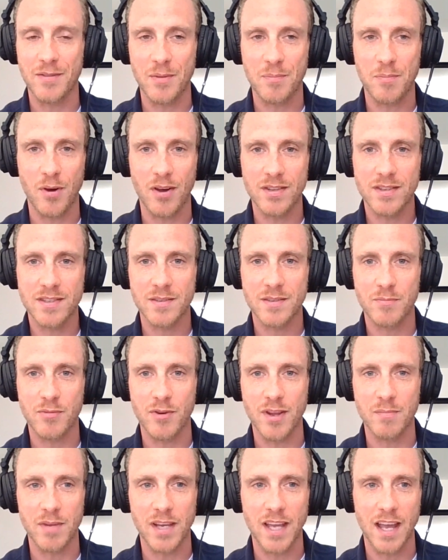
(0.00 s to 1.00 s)
of the pod,
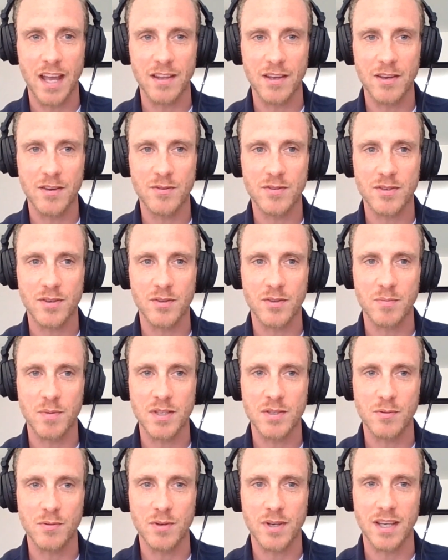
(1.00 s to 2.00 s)
Ceri McKenna, who's going to be
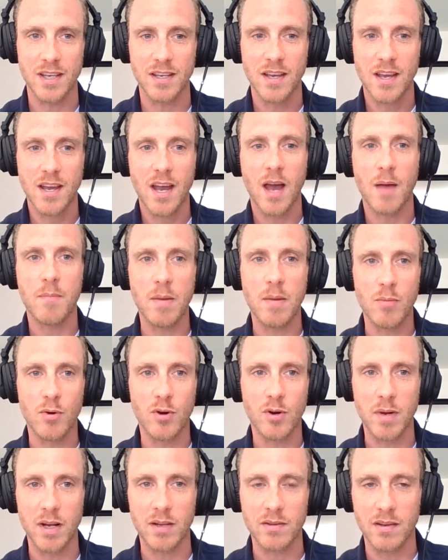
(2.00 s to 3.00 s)
talking a bit
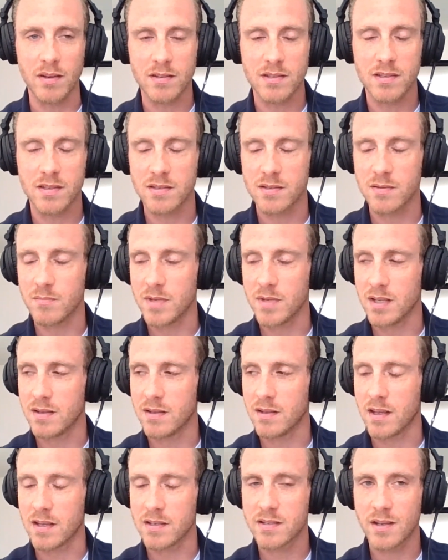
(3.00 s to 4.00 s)
more about narcissism in the
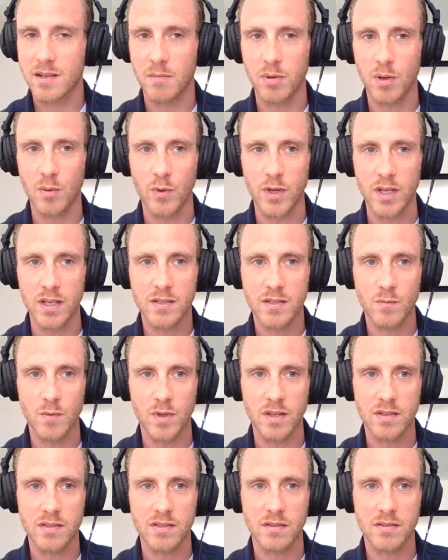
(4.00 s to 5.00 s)
next couple of weeks with
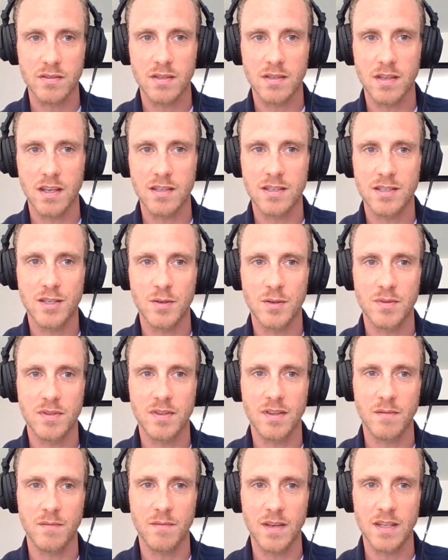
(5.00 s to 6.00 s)
us. So stay tuned
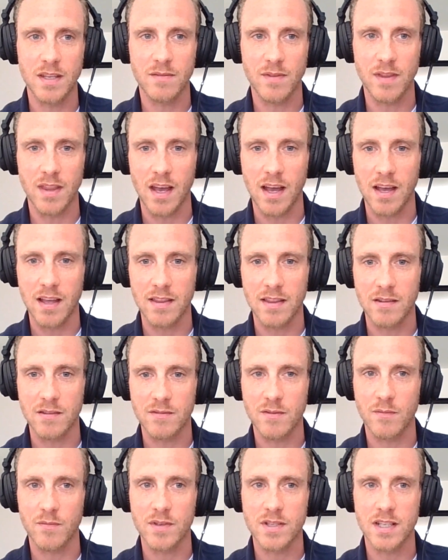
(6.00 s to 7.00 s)
to the feed for that. And
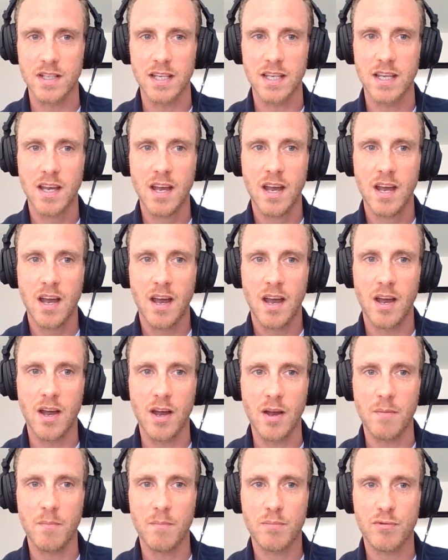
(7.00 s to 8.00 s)
that's obviously
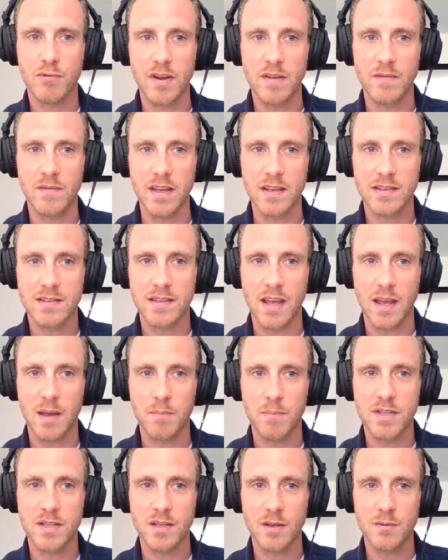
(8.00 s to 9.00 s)
her previous
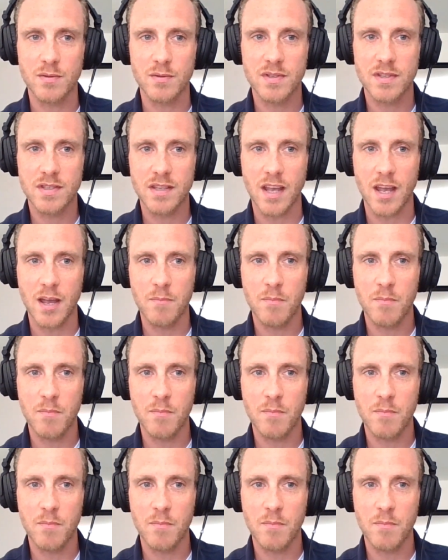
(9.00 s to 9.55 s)
episodes.